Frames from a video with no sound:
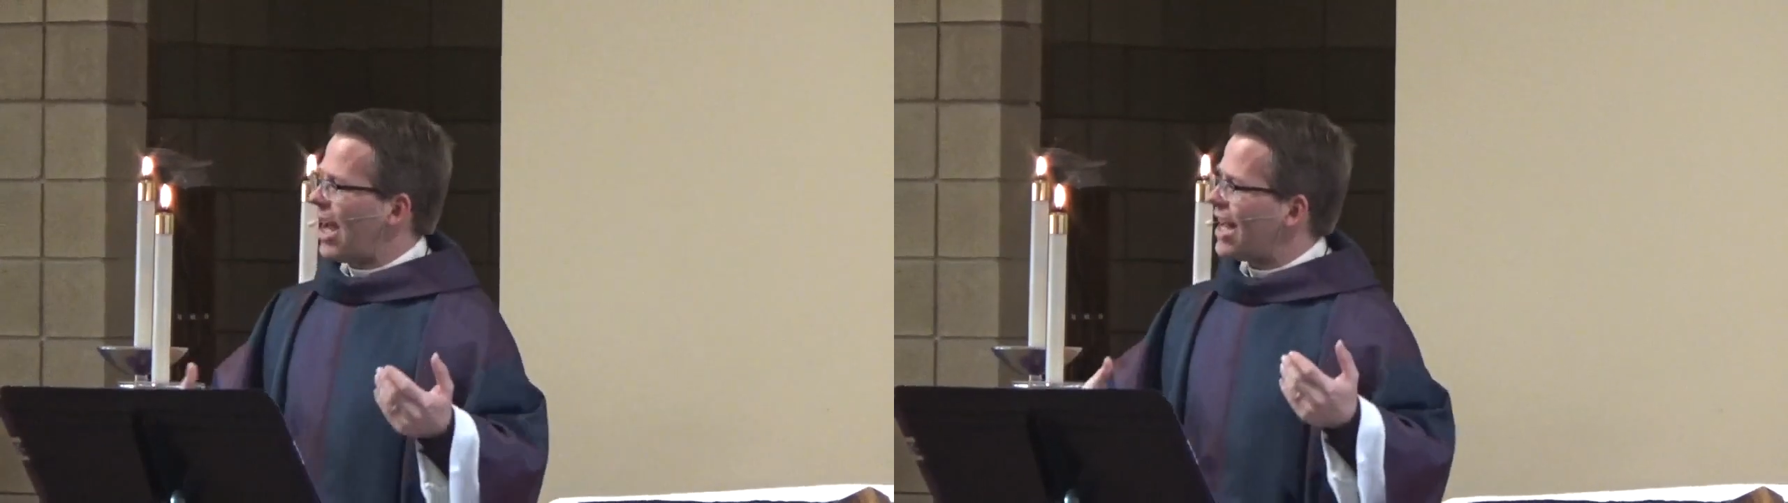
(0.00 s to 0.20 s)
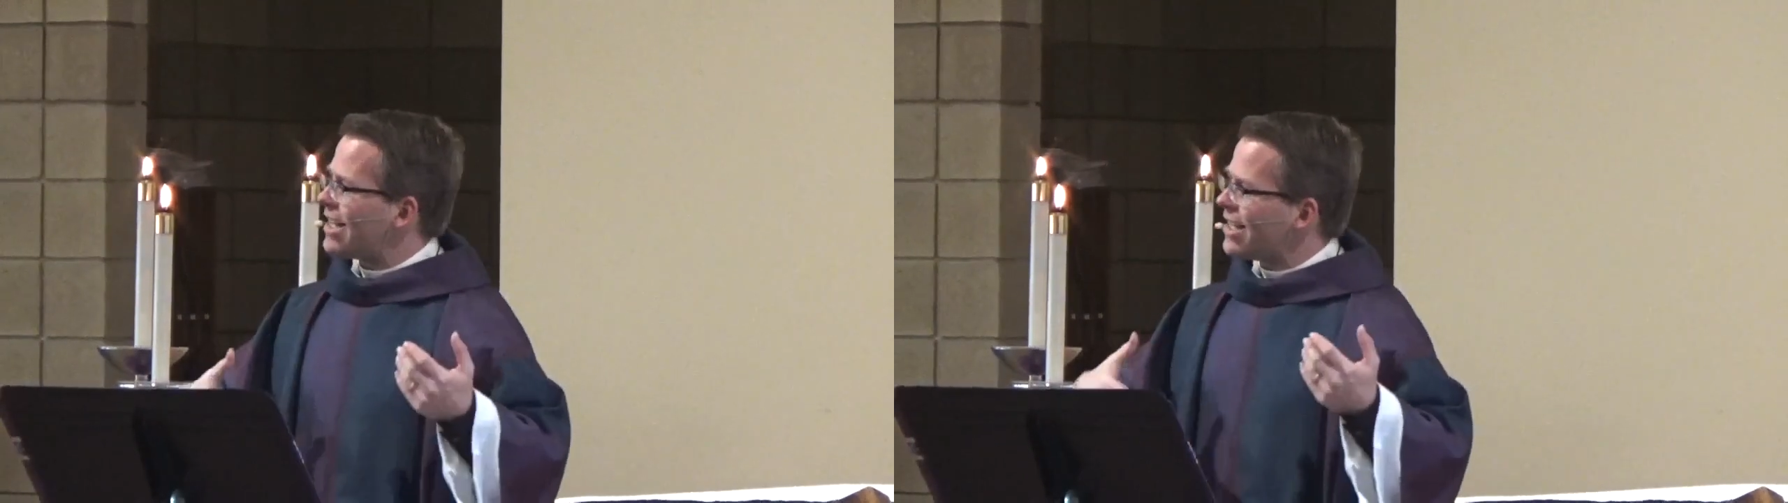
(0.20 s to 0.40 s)

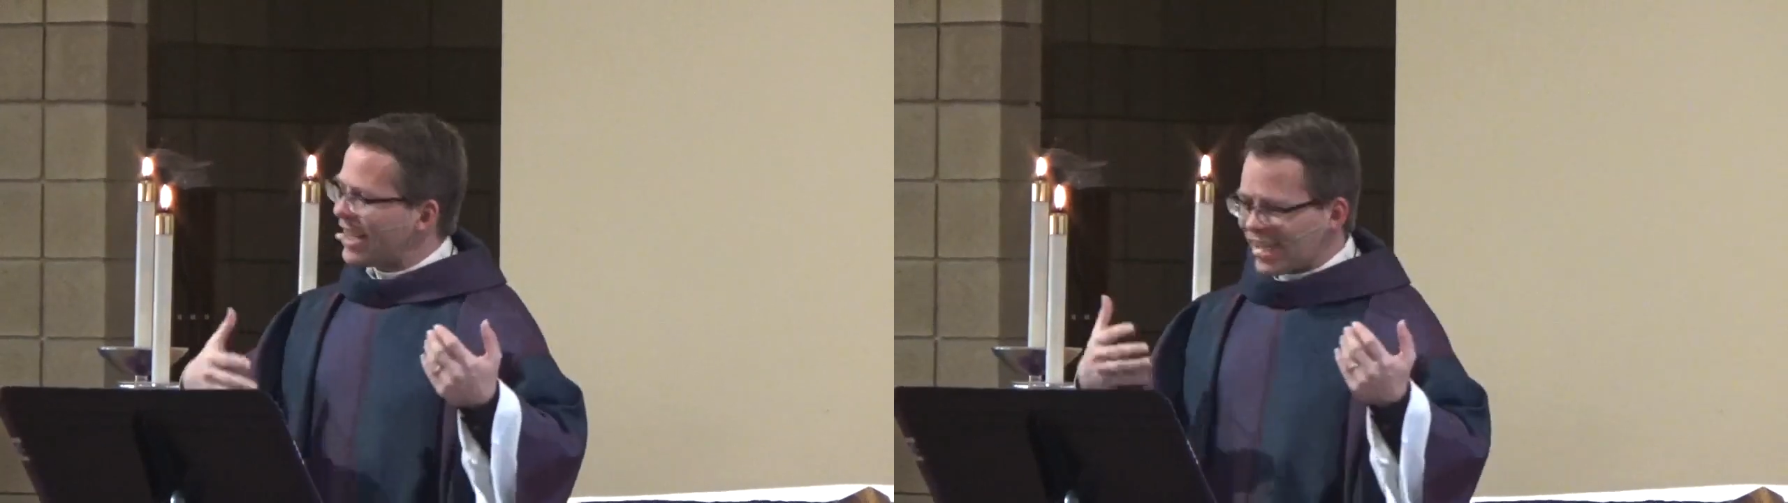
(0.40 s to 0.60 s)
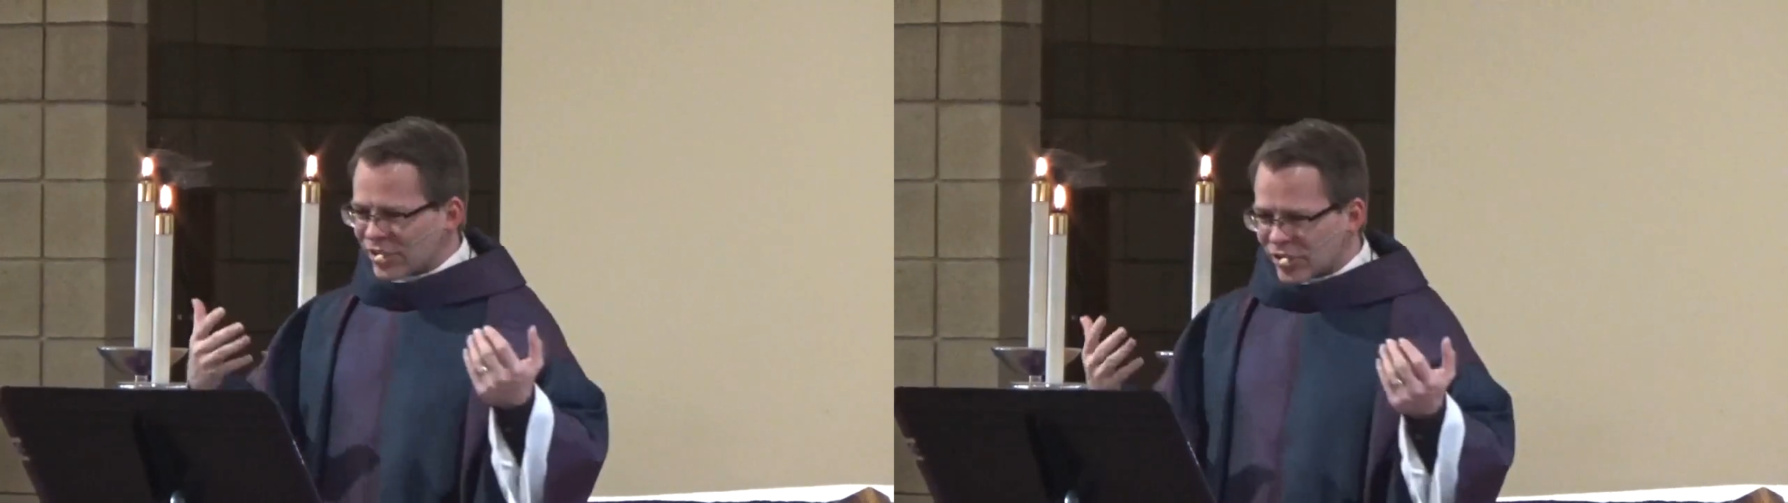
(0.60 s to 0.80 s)
and
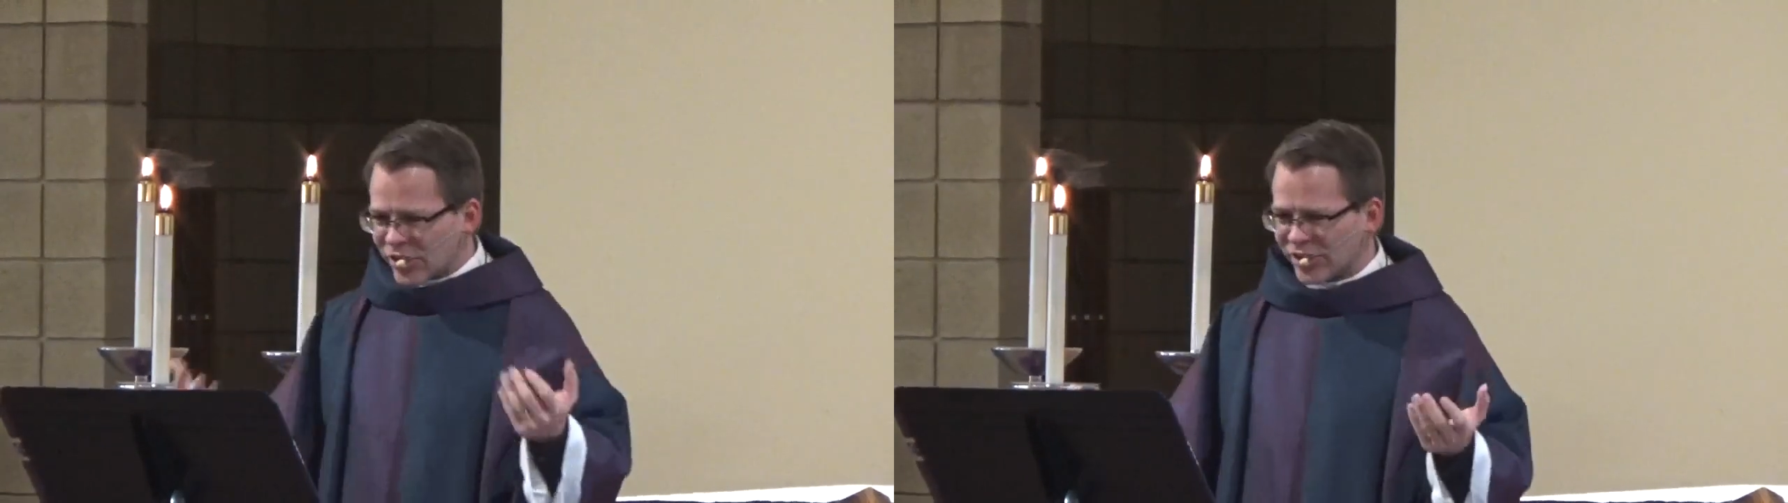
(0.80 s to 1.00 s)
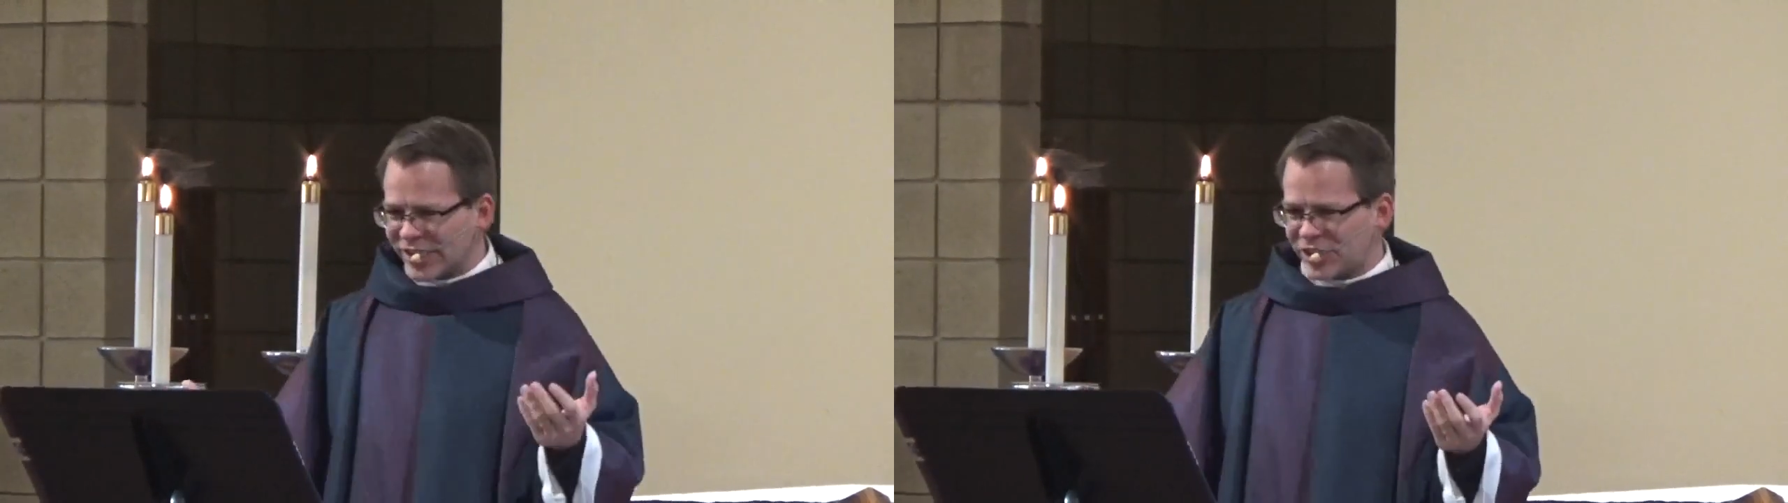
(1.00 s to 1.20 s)

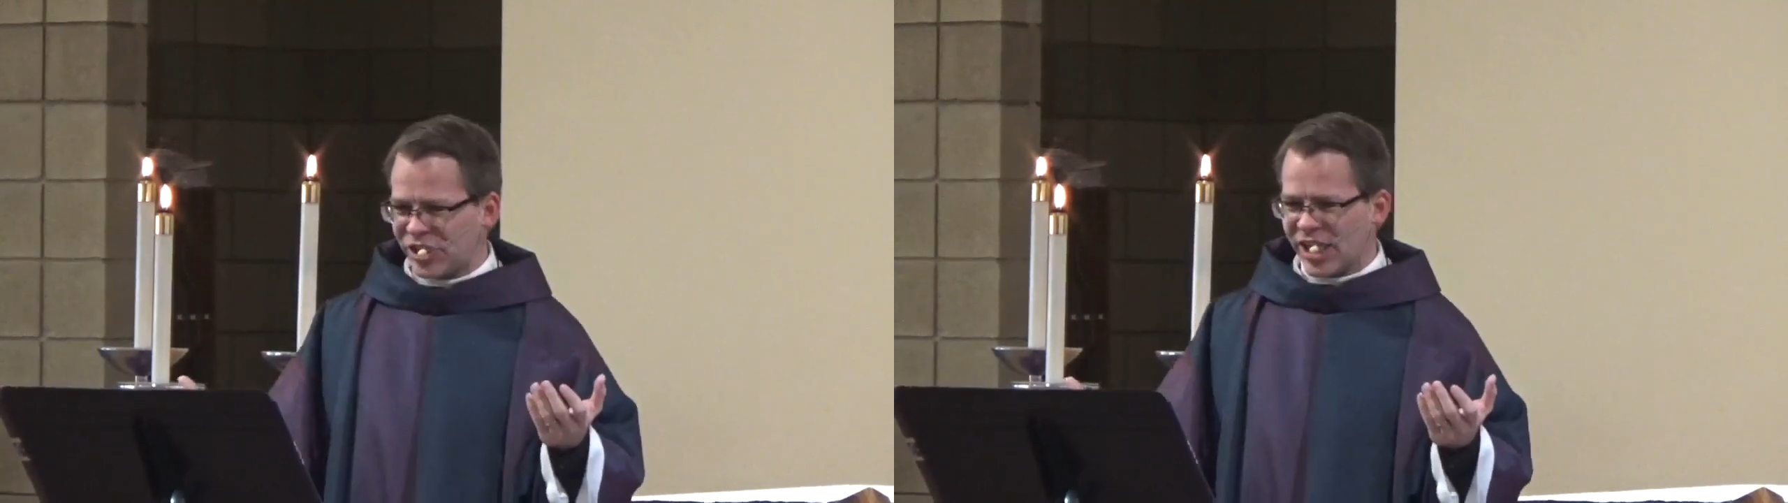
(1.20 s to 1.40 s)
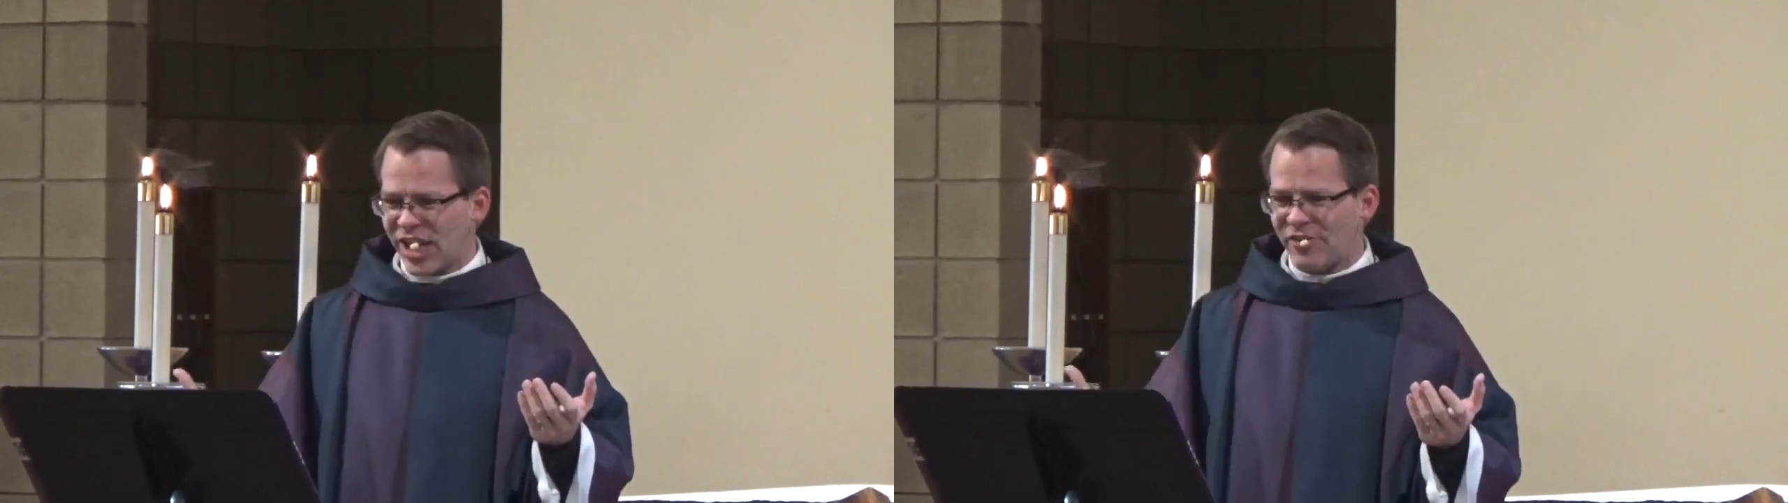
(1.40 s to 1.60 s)

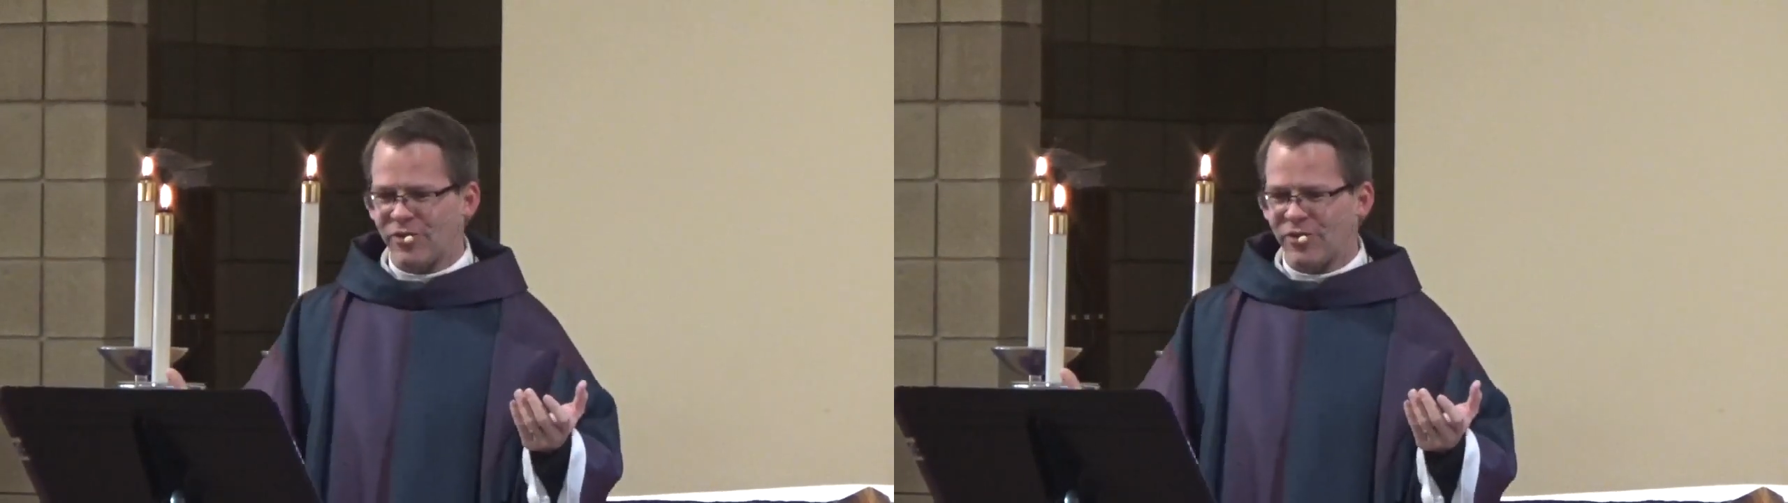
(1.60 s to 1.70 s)
encouraging of